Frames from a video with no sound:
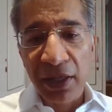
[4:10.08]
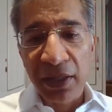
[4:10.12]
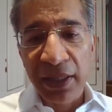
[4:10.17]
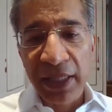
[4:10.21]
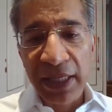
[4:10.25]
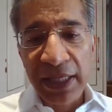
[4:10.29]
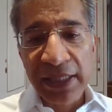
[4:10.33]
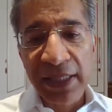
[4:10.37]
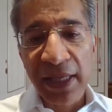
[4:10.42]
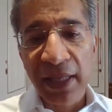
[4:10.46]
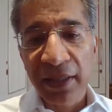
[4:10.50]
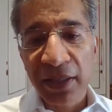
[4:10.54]

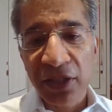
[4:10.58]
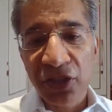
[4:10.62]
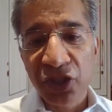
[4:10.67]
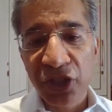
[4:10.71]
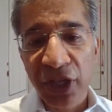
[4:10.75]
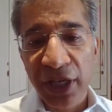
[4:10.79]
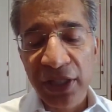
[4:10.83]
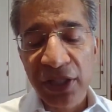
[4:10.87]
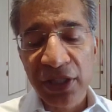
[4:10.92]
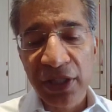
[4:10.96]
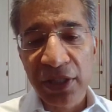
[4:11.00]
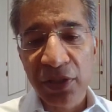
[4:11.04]
These are the
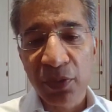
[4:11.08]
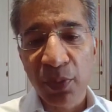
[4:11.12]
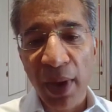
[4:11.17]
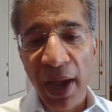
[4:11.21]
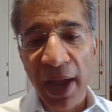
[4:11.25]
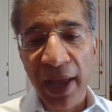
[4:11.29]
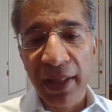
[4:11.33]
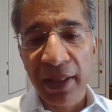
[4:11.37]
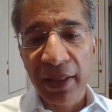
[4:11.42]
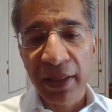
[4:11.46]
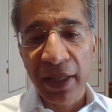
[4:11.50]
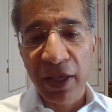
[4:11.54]
changes,
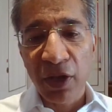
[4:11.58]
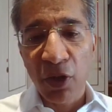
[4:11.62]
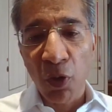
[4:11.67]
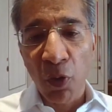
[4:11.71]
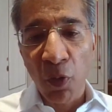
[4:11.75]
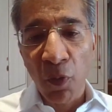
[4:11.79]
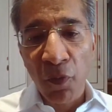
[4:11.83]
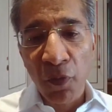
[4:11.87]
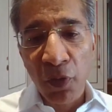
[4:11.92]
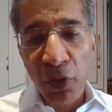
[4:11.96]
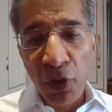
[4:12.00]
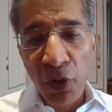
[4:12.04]
while the
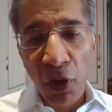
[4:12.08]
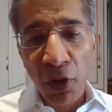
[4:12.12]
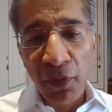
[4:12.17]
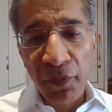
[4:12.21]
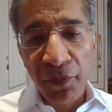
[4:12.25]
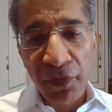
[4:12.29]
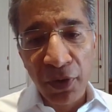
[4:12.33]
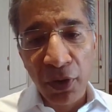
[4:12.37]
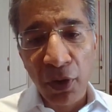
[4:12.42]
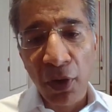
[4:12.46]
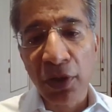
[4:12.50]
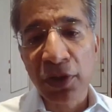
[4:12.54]
overall
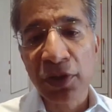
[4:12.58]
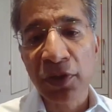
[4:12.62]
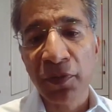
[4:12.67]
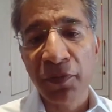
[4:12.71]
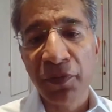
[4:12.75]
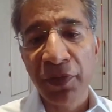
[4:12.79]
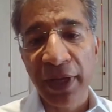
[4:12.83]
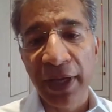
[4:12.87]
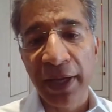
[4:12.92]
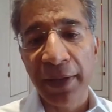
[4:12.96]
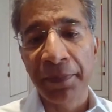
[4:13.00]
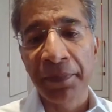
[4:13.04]

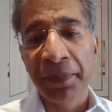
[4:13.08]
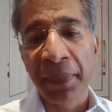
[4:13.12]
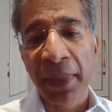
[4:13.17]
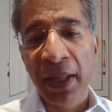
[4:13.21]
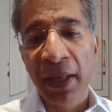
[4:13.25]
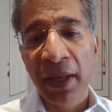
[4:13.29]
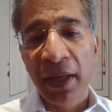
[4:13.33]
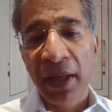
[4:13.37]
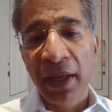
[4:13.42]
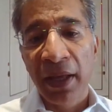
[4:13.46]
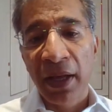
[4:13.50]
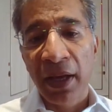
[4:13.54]
philosophy,
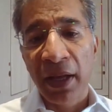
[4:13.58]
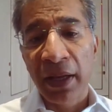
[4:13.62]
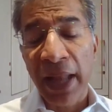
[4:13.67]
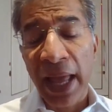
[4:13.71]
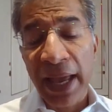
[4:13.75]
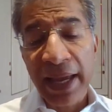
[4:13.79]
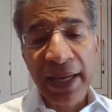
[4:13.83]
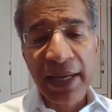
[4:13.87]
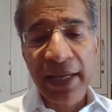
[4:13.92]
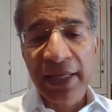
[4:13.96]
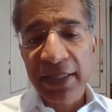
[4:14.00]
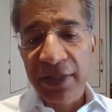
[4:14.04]

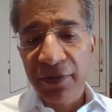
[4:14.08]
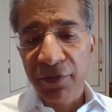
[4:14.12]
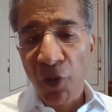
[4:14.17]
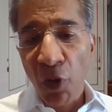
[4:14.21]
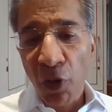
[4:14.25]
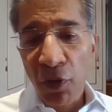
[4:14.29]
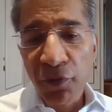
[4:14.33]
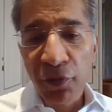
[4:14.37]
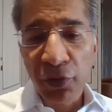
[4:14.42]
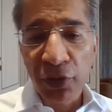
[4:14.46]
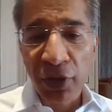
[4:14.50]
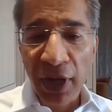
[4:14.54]
like it has
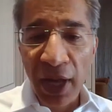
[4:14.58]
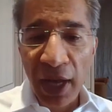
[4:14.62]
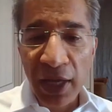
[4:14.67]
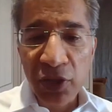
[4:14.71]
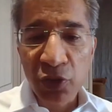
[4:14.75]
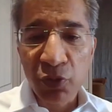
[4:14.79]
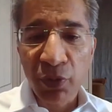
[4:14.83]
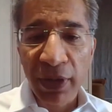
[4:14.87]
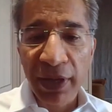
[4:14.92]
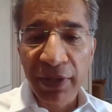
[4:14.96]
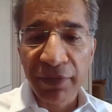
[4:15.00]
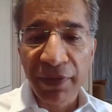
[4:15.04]
evolved for the
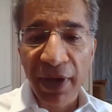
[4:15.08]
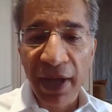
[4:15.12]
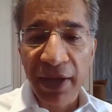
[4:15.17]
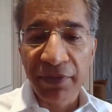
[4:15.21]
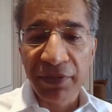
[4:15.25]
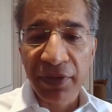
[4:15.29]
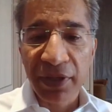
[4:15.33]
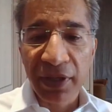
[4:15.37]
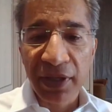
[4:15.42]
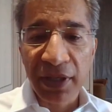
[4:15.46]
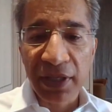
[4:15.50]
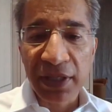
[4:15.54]
last
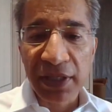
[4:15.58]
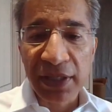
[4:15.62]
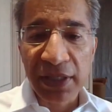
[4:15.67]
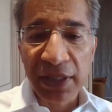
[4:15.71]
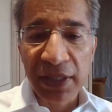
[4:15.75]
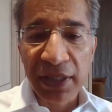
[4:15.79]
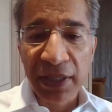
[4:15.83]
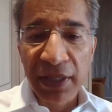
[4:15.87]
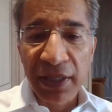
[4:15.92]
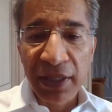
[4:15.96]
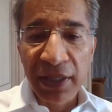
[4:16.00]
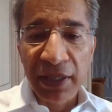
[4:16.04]
25
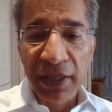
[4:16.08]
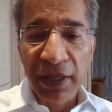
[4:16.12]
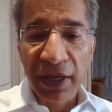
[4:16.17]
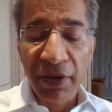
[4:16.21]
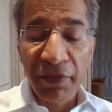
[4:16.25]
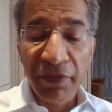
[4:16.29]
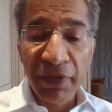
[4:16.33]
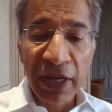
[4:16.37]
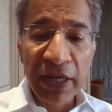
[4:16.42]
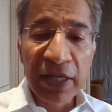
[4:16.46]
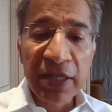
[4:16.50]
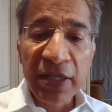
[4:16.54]
years,
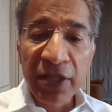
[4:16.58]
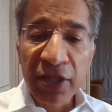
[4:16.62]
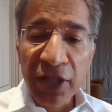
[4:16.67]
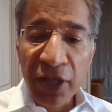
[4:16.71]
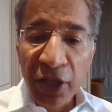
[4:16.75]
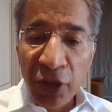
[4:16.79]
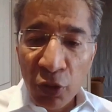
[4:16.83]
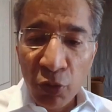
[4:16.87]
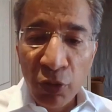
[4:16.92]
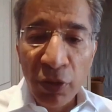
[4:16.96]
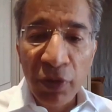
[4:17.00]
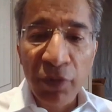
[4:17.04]
will
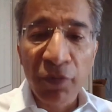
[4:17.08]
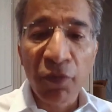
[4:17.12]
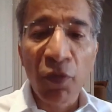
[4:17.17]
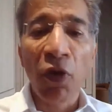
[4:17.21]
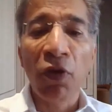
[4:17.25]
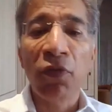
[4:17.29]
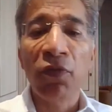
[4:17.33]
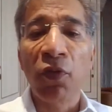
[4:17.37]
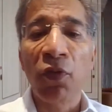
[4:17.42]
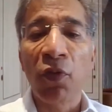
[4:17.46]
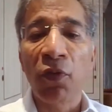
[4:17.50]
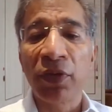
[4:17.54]
continue to
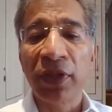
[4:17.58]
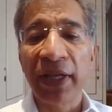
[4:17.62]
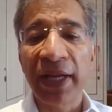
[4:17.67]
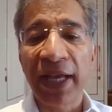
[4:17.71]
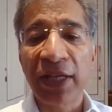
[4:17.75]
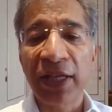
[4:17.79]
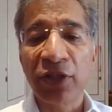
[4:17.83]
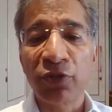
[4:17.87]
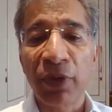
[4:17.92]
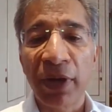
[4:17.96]
evolve over the next